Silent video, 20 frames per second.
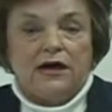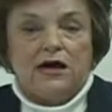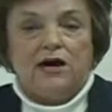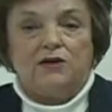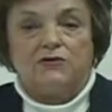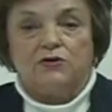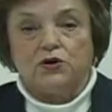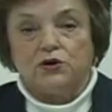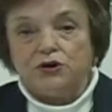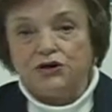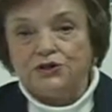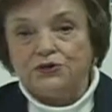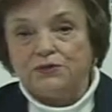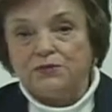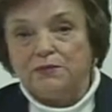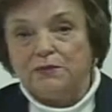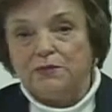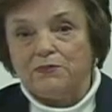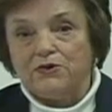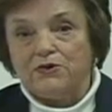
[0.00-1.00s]
Of course,
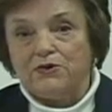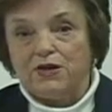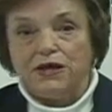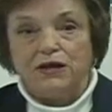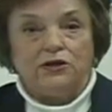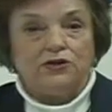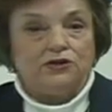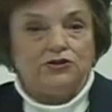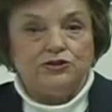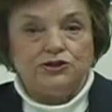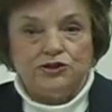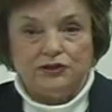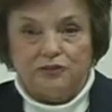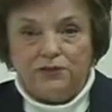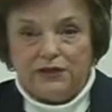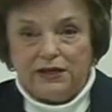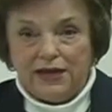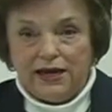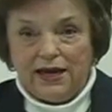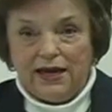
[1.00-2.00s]
remember that your
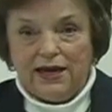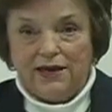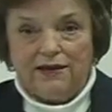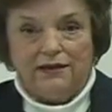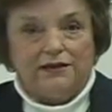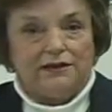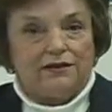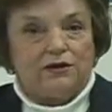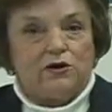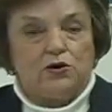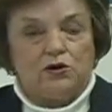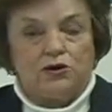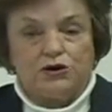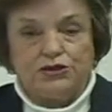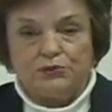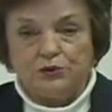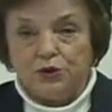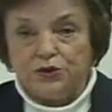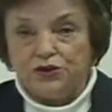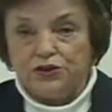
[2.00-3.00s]
GPA, the
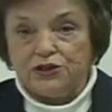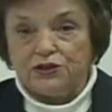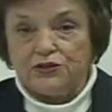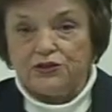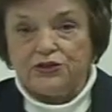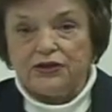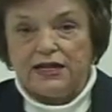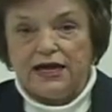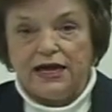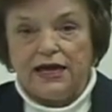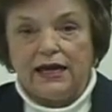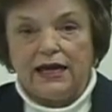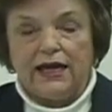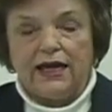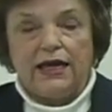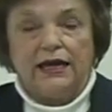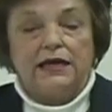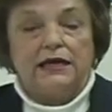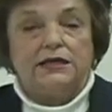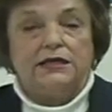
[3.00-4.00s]
coursework that you take,
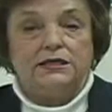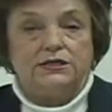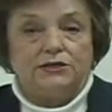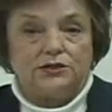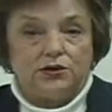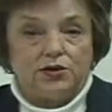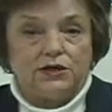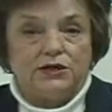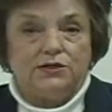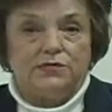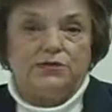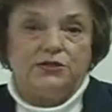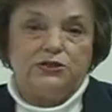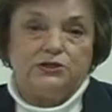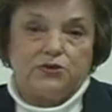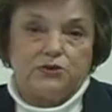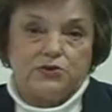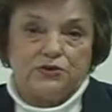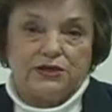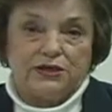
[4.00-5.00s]
is going to be
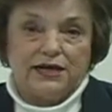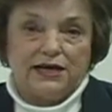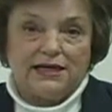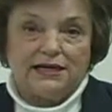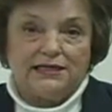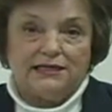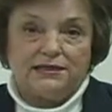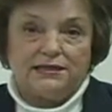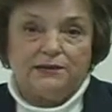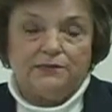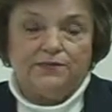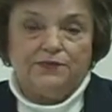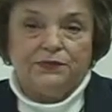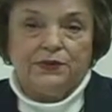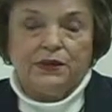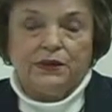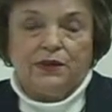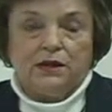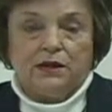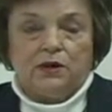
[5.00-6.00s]
scrutinized.
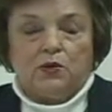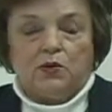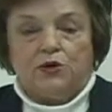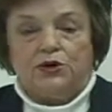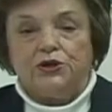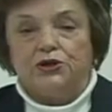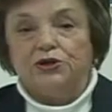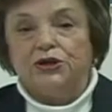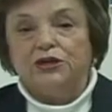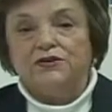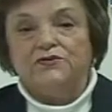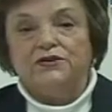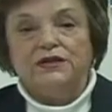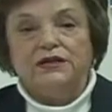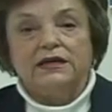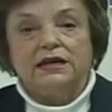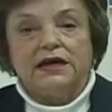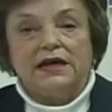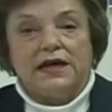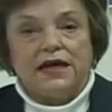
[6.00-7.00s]
When you're
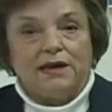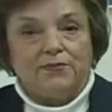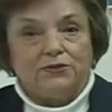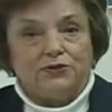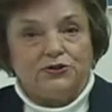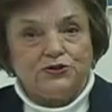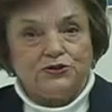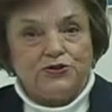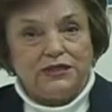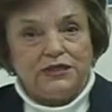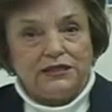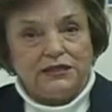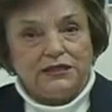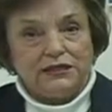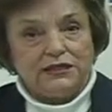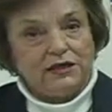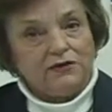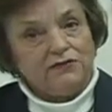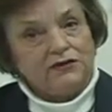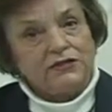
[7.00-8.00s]
given an opportunity
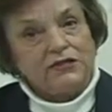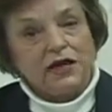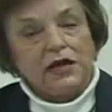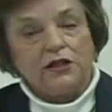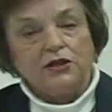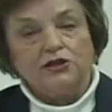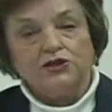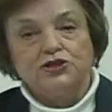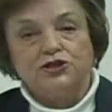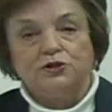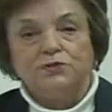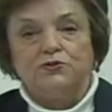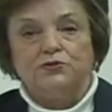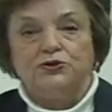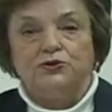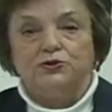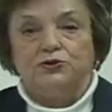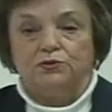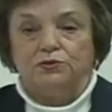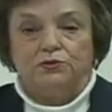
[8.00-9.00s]
to give a scholarship
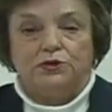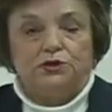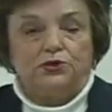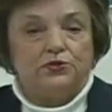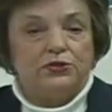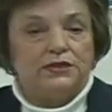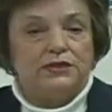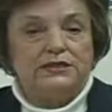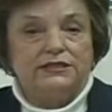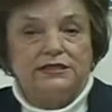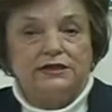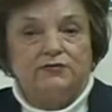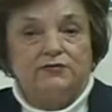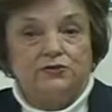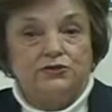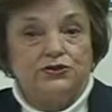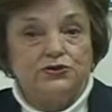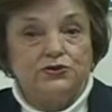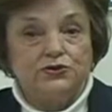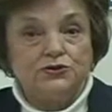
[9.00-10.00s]
to between several
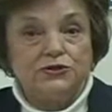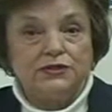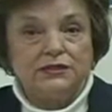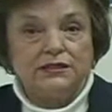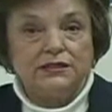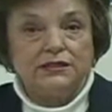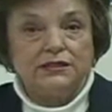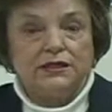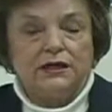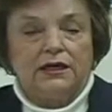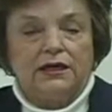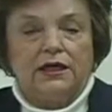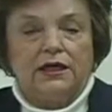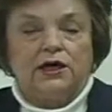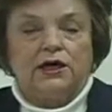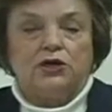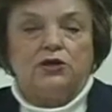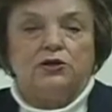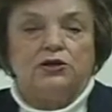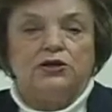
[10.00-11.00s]
students,
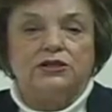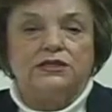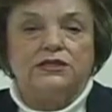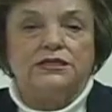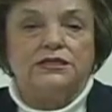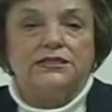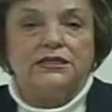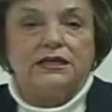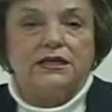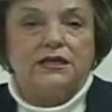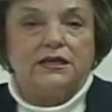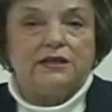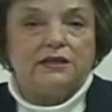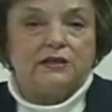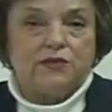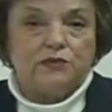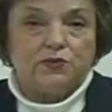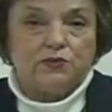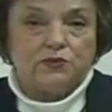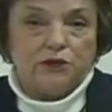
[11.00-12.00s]
you look to see that
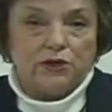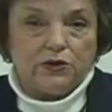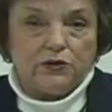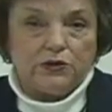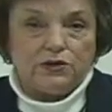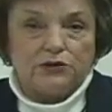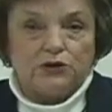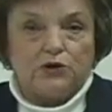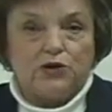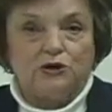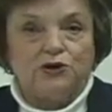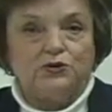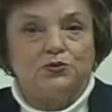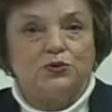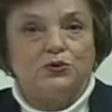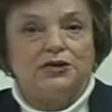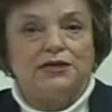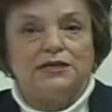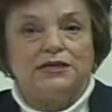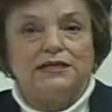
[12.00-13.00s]
there is rigorous
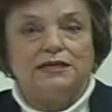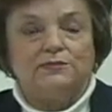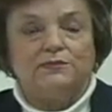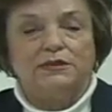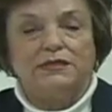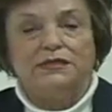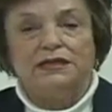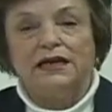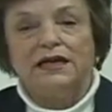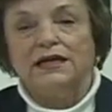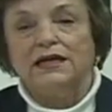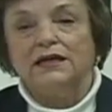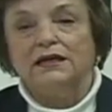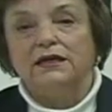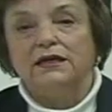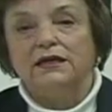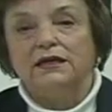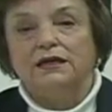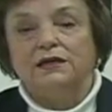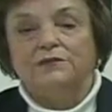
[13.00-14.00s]
coursework that has been
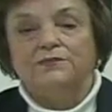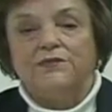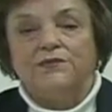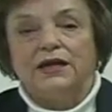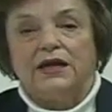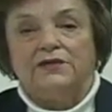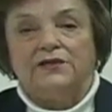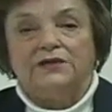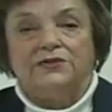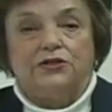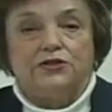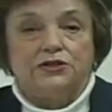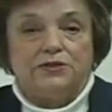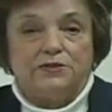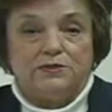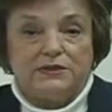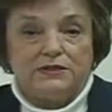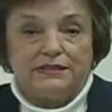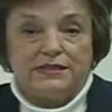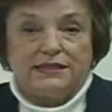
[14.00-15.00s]
taken and that there's
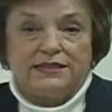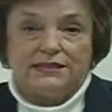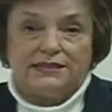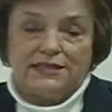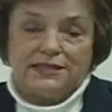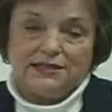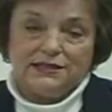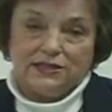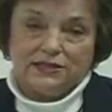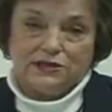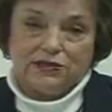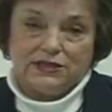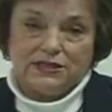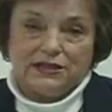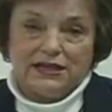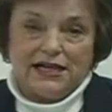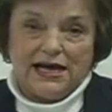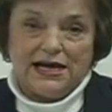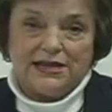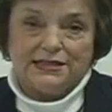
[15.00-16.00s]
been success in those
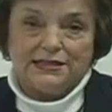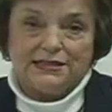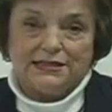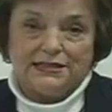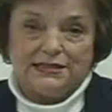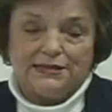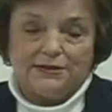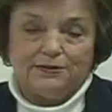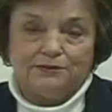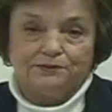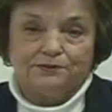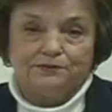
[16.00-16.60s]
classes.